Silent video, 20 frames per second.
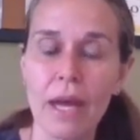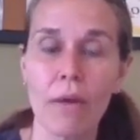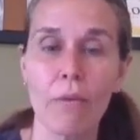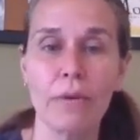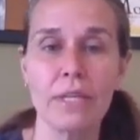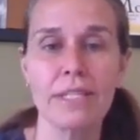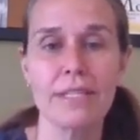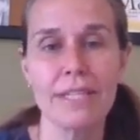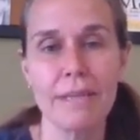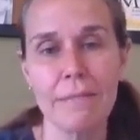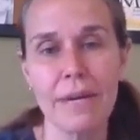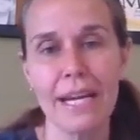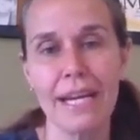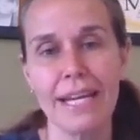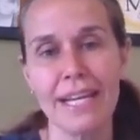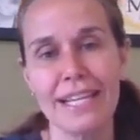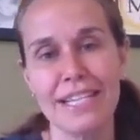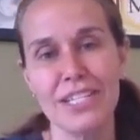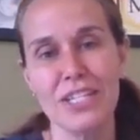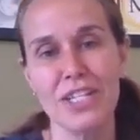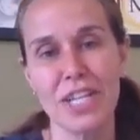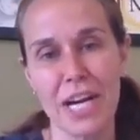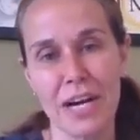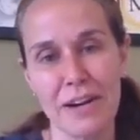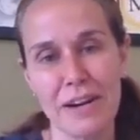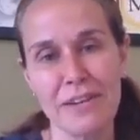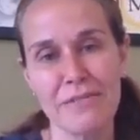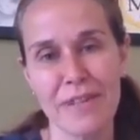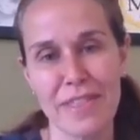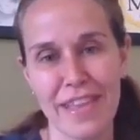when somebody is
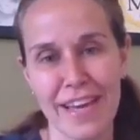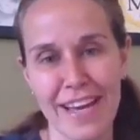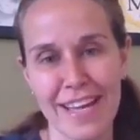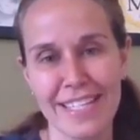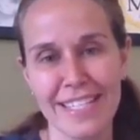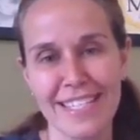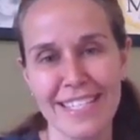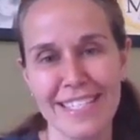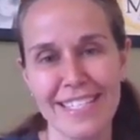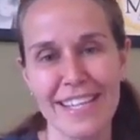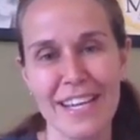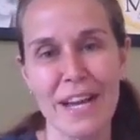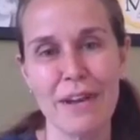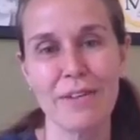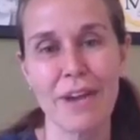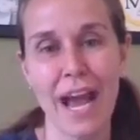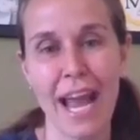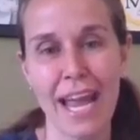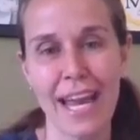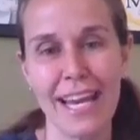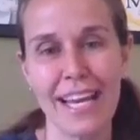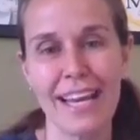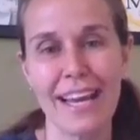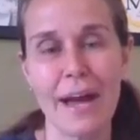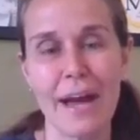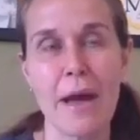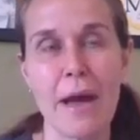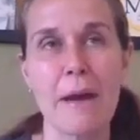sharing with us, right?